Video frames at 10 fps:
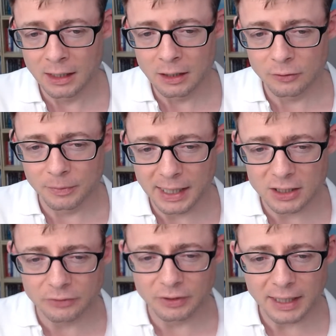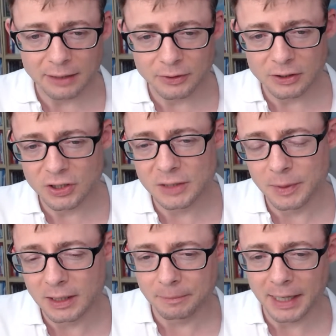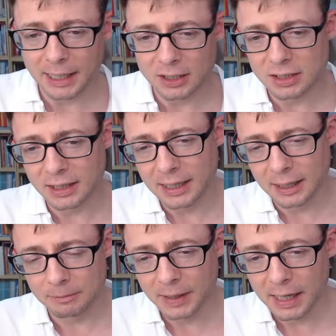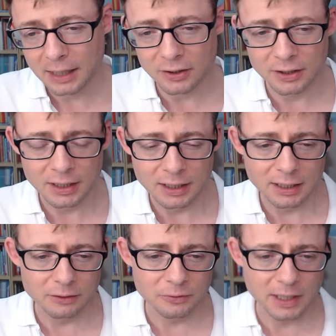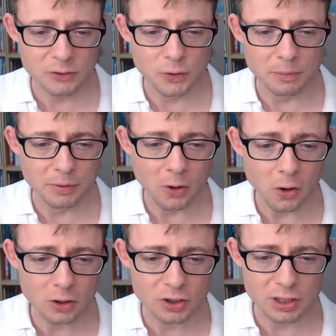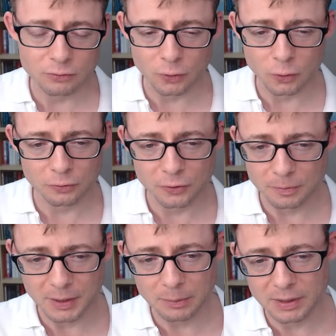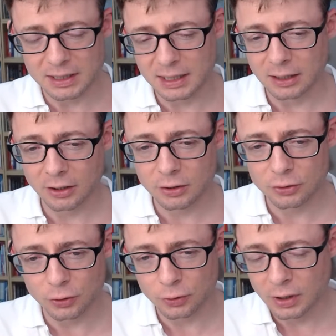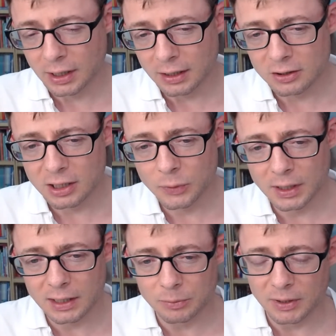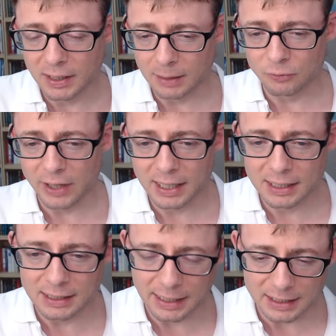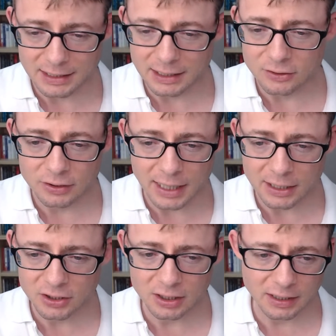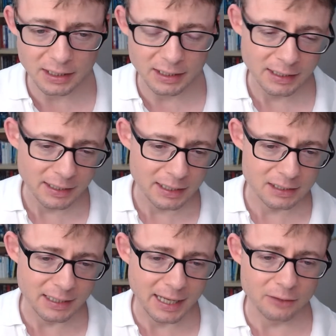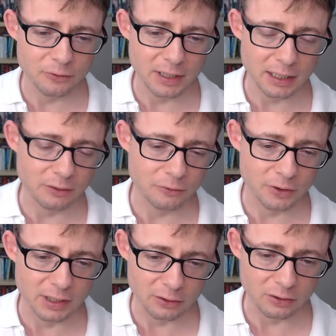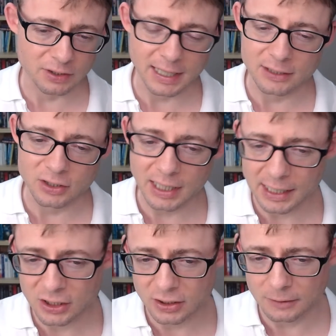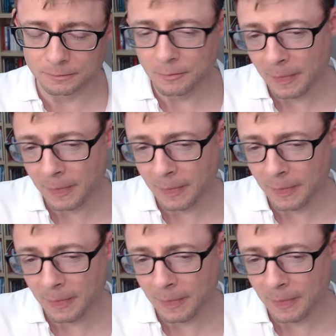From the age of 11, she's been a passionate campaigner, and thanks to a blog she wrote for BBC Urdu, she quickly became recognized internationally as an advocate for girls' education.